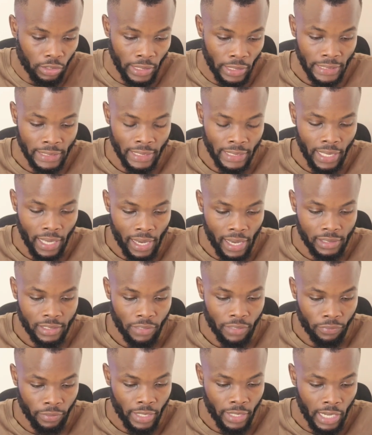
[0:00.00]
Creating Azure
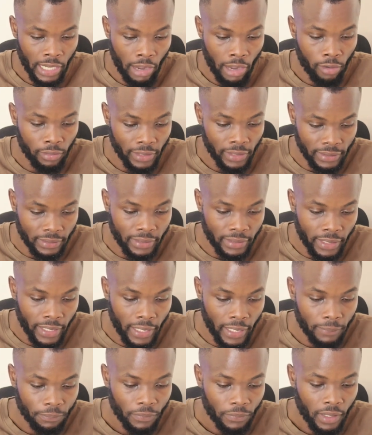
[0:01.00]
free account is
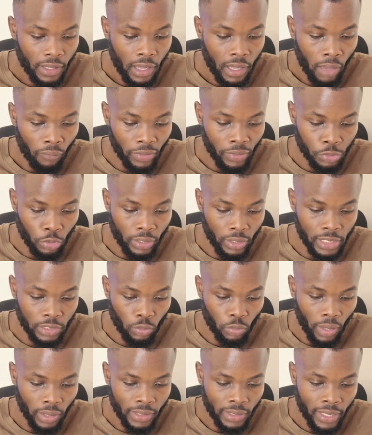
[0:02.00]
there. Virtual
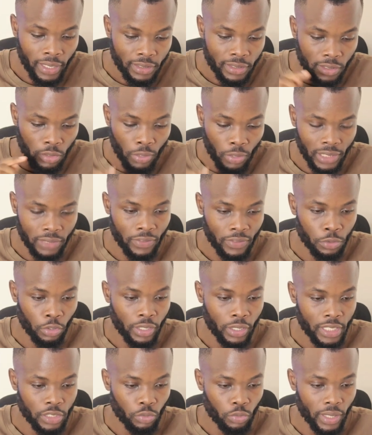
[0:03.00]
networks. Let's look at virtual
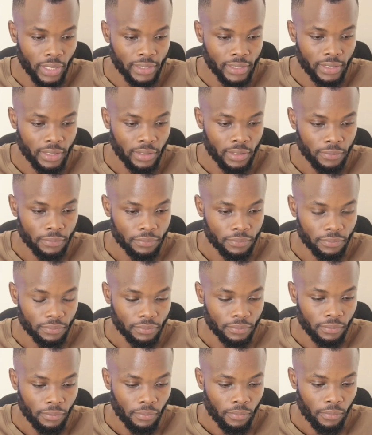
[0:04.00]
networks.
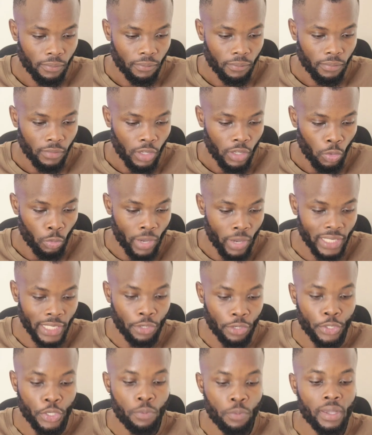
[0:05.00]
You get a
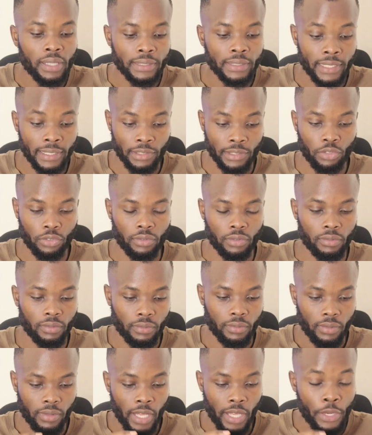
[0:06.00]

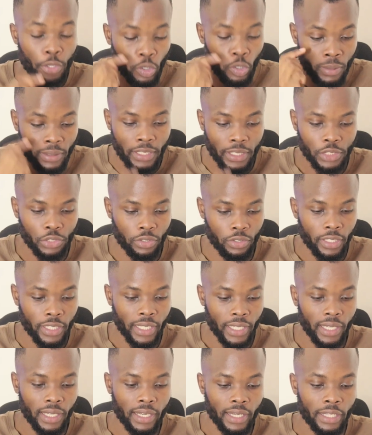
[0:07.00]
documentation
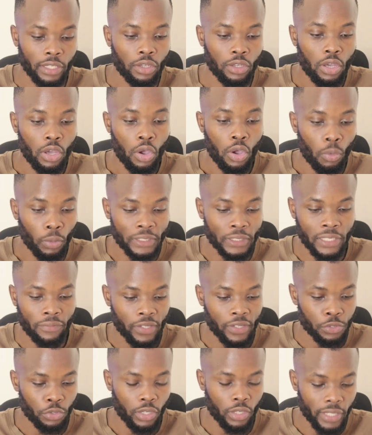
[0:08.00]
here, like what is a
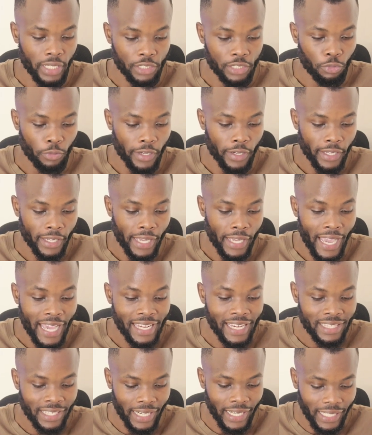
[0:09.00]
virtual network, and
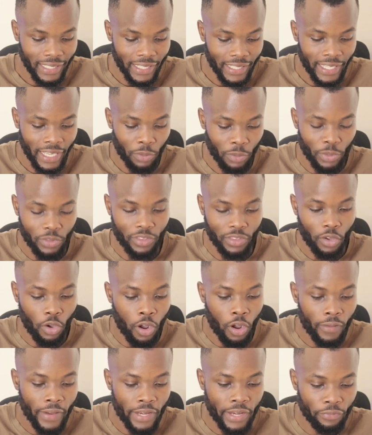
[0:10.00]
it's right there with
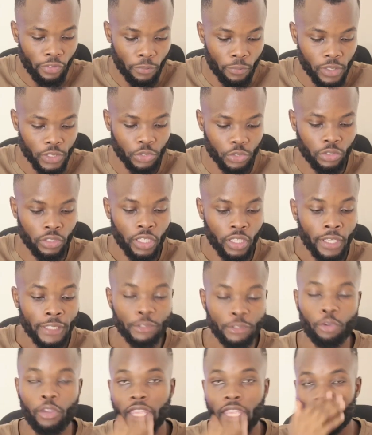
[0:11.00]
all the information.
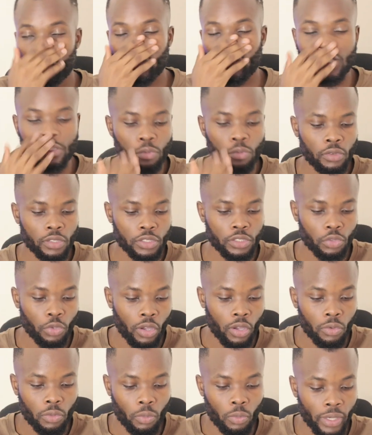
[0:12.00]
So if it is what
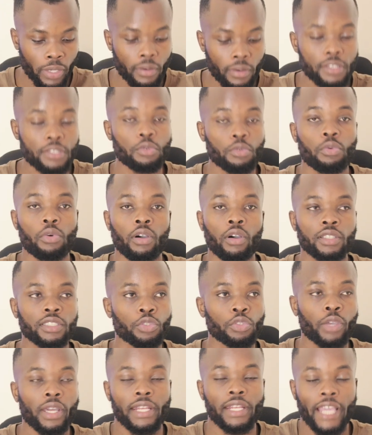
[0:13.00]
your weakness was,
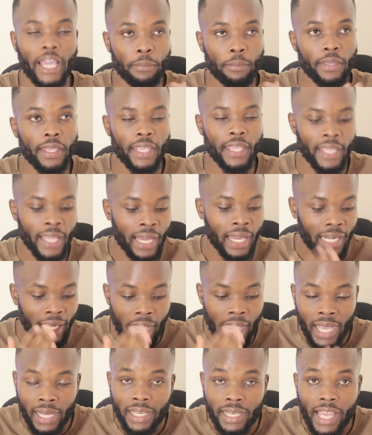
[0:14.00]
you can come here,
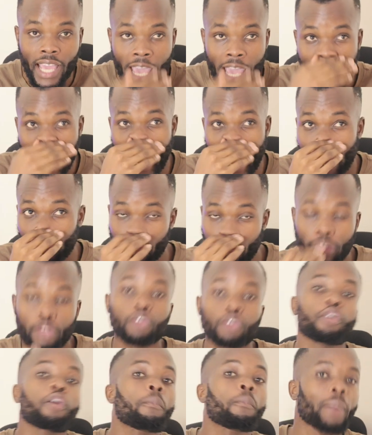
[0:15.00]
learn, and
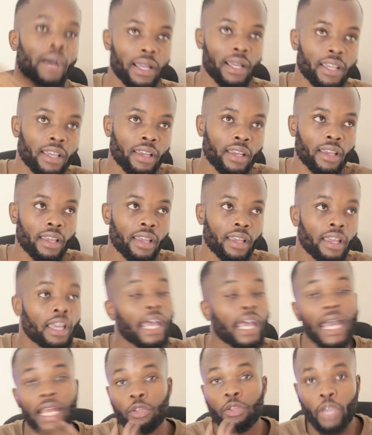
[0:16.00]
then go back
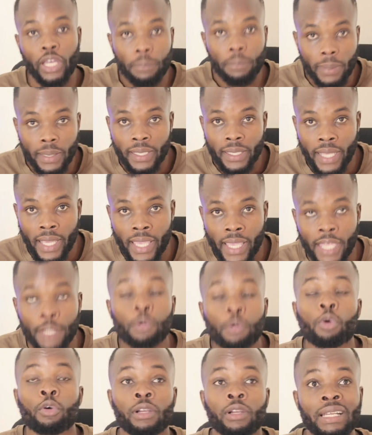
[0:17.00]
and you can play
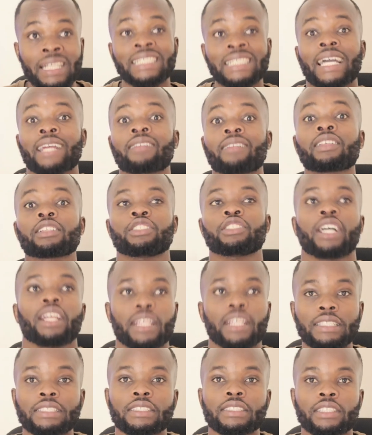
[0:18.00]
again or create another
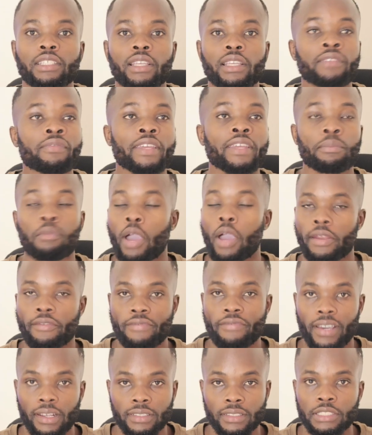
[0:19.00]
challenge, even more
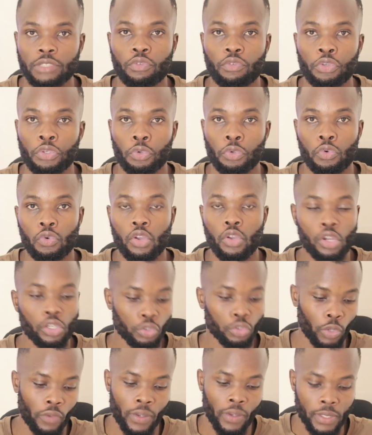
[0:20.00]
advanced for you
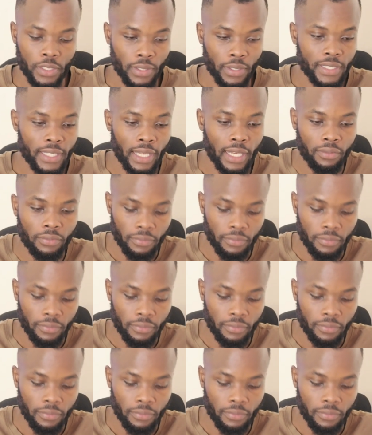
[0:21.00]
to evaluate yourself.